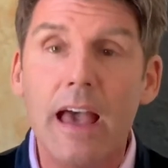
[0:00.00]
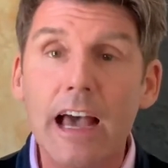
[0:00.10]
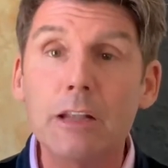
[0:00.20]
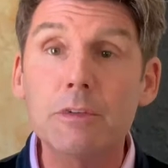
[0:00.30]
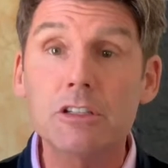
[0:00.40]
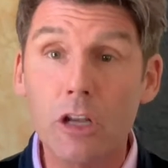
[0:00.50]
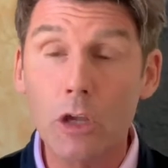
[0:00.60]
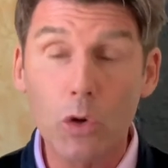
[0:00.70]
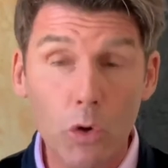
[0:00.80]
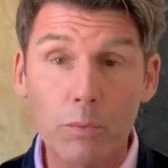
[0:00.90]
Elements that
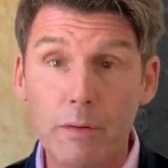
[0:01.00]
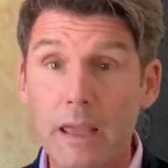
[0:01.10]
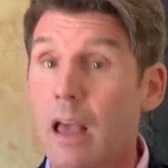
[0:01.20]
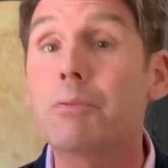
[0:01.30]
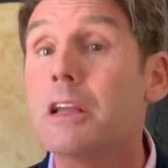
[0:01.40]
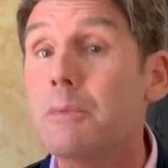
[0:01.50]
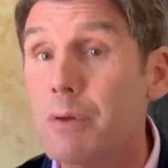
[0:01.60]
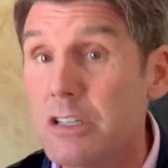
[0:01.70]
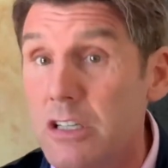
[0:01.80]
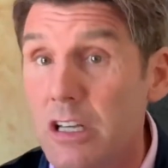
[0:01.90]
incorporate
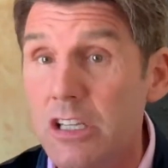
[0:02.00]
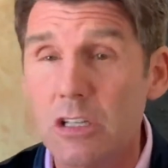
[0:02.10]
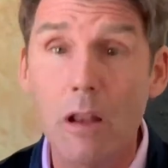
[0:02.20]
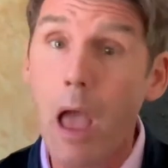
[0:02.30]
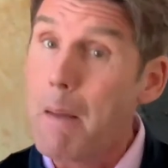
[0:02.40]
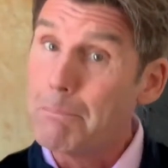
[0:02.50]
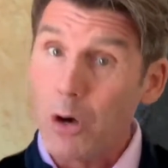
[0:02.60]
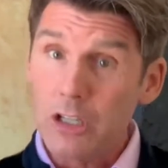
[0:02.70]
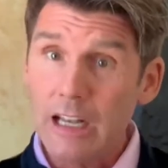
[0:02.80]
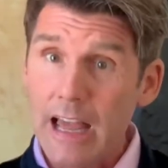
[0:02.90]
pre-presentation,
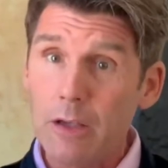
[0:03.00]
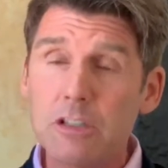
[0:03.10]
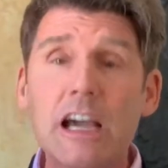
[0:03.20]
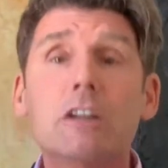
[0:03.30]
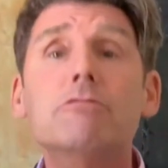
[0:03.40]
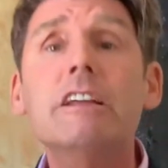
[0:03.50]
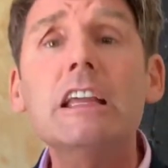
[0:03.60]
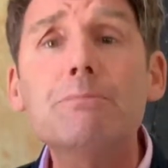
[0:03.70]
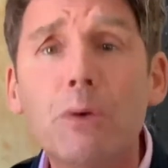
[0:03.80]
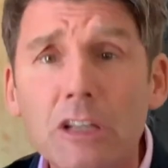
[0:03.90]
body language, how to
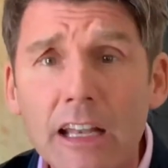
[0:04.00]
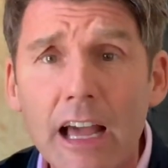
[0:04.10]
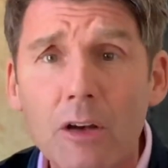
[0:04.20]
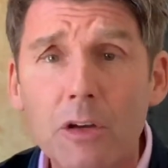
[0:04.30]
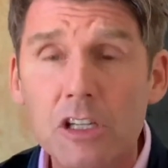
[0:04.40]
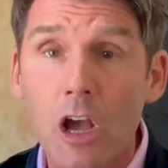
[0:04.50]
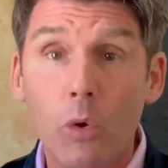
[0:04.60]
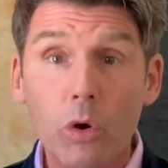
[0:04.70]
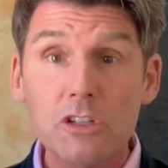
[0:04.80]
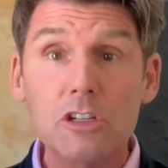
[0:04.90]
read body language,
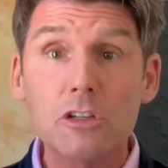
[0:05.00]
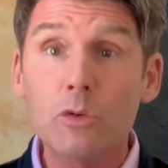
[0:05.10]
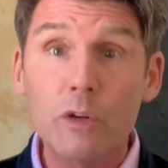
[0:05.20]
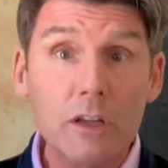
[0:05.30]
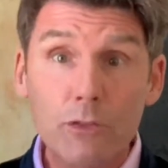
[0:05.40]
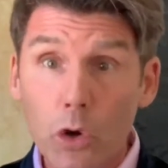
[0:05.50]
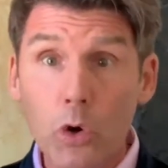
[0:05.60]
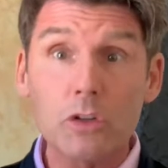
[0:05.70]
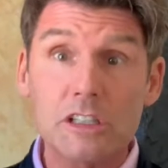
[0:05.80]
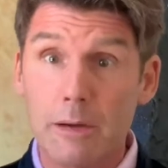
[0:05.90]
what to do when you've
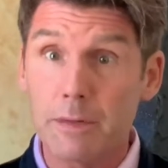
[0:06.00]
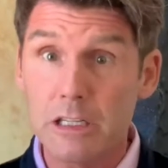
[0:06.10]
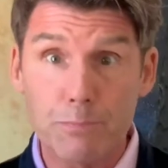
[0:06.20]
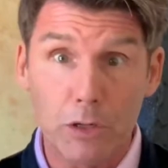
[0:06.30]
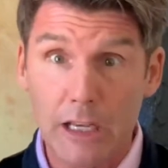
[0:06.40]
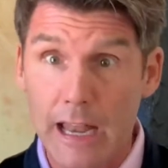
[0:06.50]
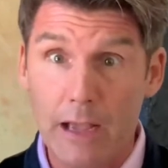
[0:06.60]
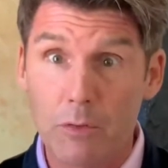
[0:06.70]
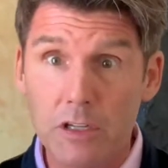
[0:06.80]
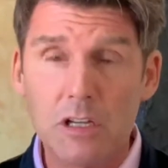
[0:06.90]
caught somebody's body
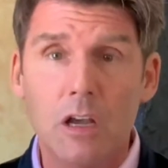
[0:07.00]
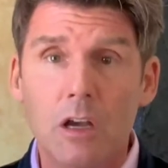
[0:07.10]
language.